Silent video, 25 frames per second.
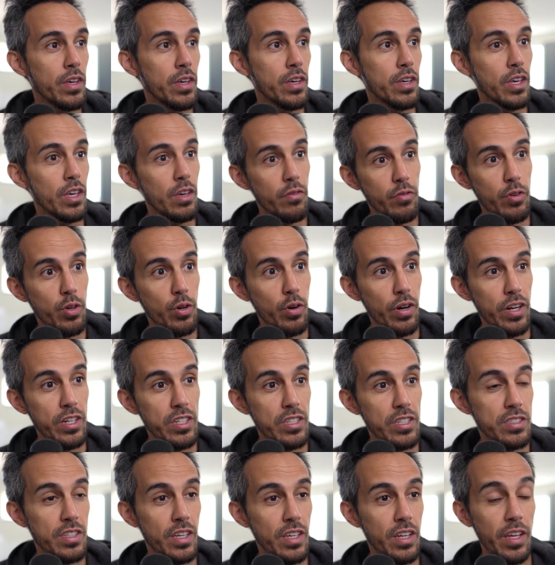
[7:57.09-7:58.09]
If you're
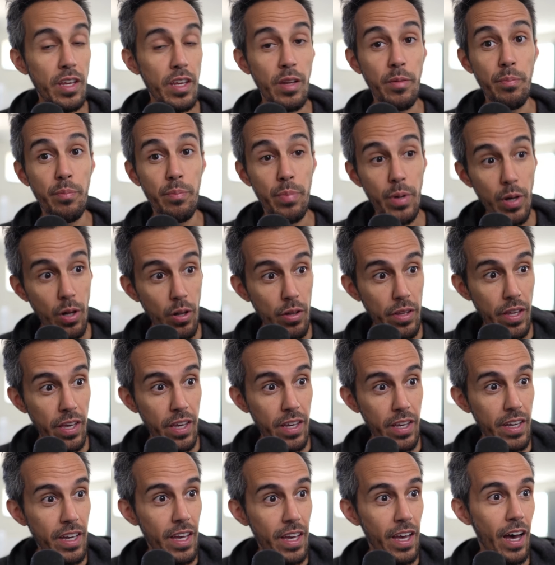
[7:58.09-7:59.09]
interested in
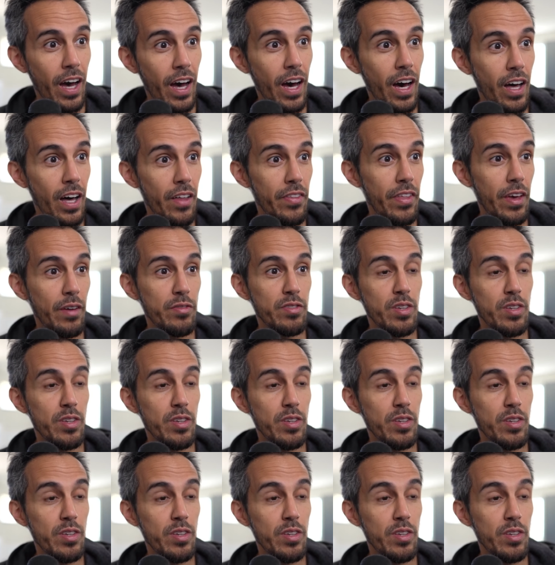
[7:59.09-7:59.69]
building, they have some